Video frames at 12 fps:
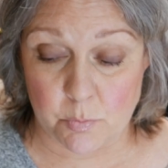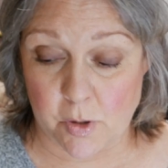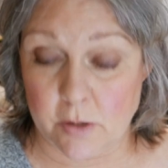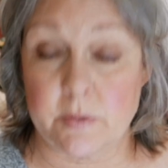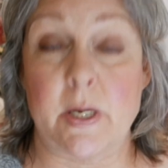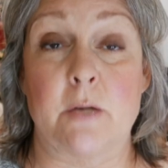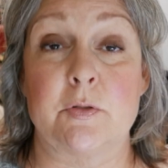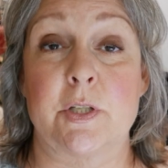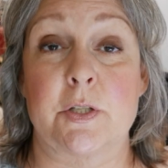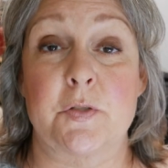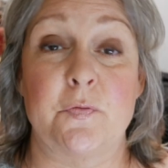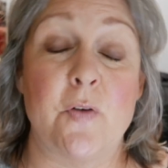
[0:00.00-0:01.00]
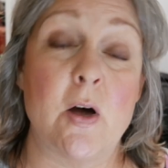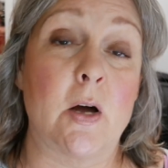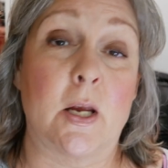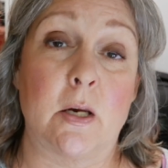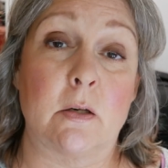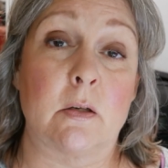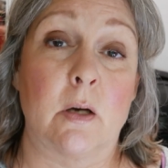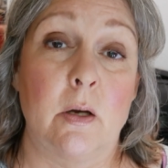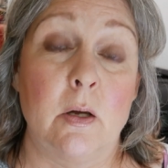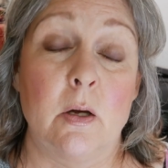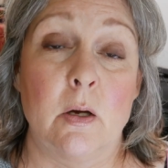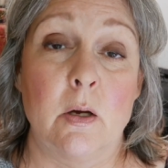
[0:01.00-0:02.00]
that worked out just
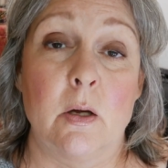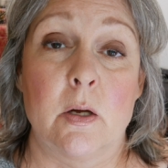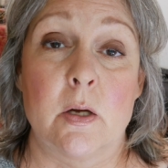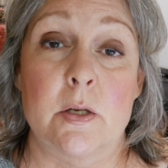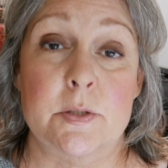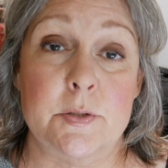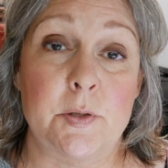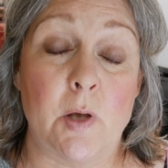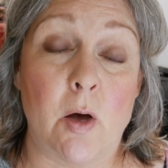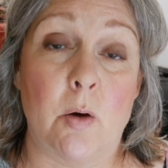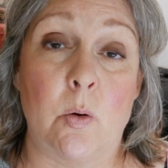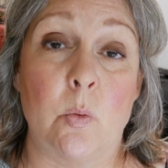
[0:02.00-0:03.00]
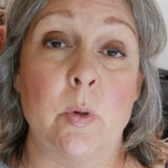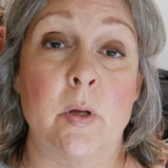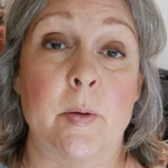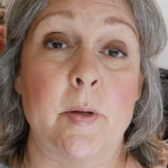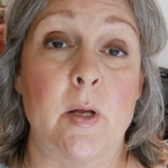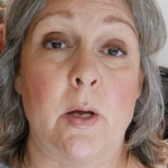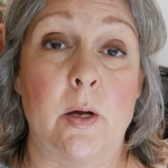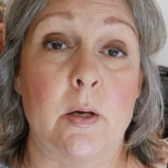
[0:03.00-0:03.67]
fine. So